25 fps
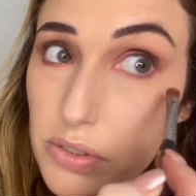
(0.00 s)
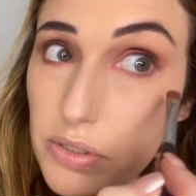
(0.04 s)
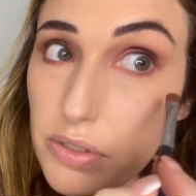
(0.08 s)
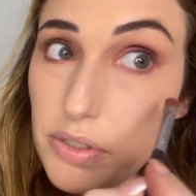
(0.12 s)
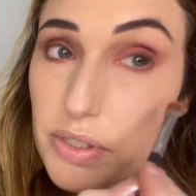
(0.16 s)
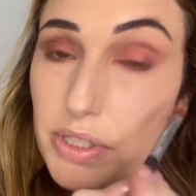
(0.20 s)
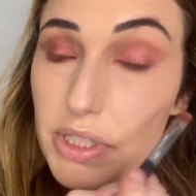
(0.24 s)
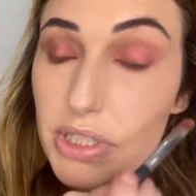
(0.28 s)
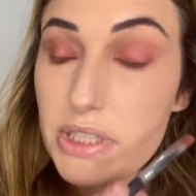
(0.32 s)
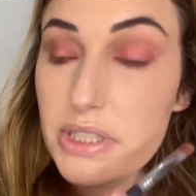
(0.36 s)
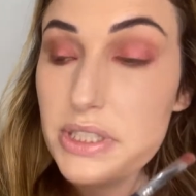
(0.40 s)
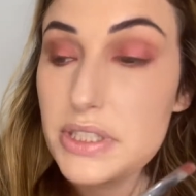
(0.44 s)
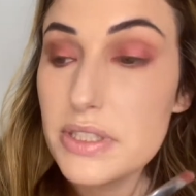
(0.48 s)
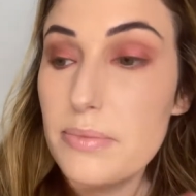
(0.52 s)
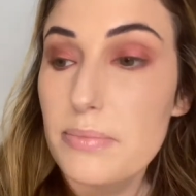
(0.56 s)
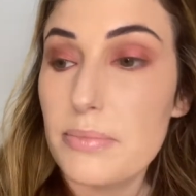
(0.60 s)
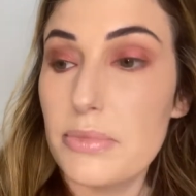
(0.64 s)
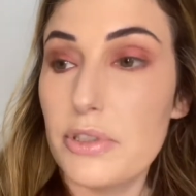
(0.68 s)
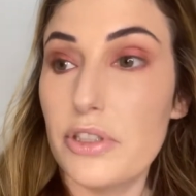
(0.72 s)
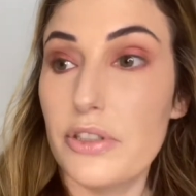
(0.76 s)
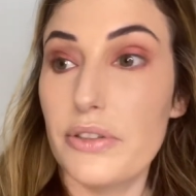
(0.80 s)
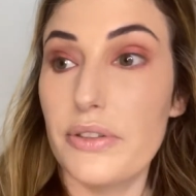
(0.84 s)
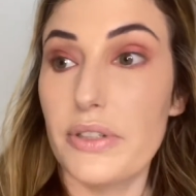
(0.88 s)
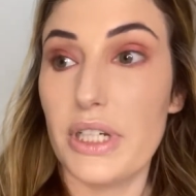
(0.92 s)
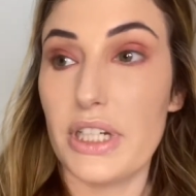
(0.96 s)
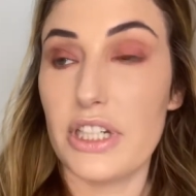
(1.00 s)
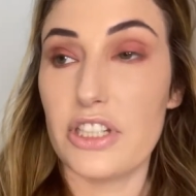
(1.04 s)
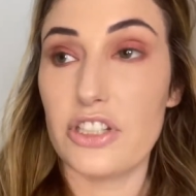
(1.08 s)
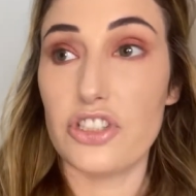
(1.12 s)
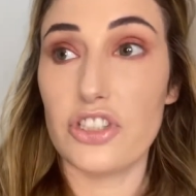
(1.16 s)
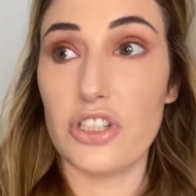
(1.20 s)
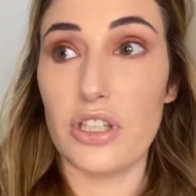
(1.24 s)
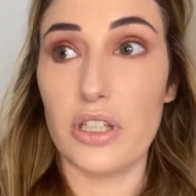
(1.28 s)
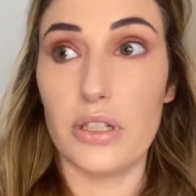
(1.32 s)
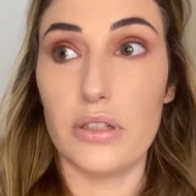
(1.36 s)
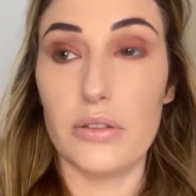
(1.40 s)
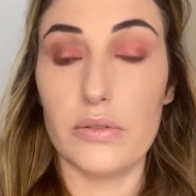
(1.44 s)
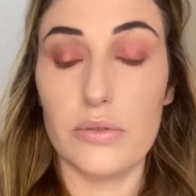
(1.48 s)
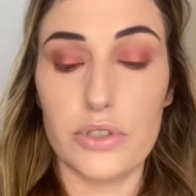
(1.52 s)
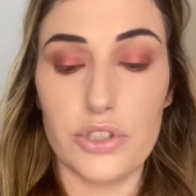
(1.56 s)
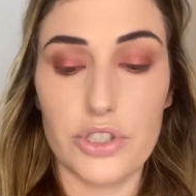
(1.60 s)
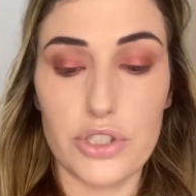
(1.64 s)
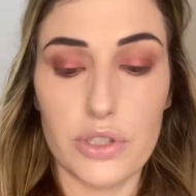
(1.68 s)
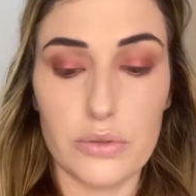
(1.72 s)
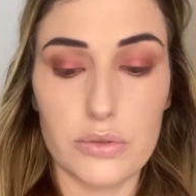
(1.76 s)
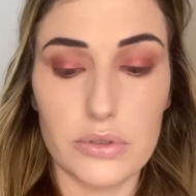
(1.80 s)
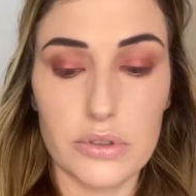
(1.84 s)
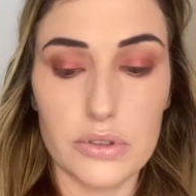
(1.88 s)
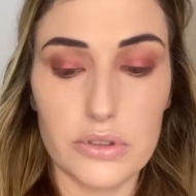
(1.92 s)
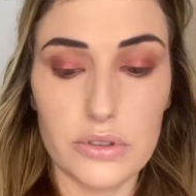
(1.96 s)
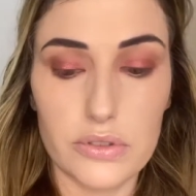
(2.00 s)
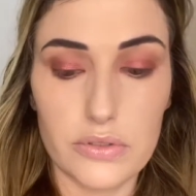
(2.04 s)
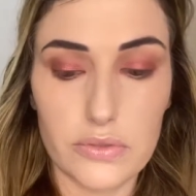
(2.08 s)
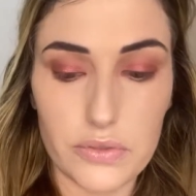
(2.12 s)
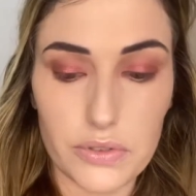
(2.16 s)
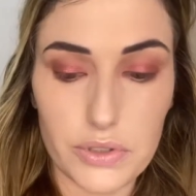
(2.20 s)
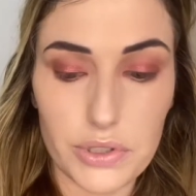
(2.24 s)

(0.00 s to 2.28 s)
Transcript: There is a blue eyeshadow which I will do for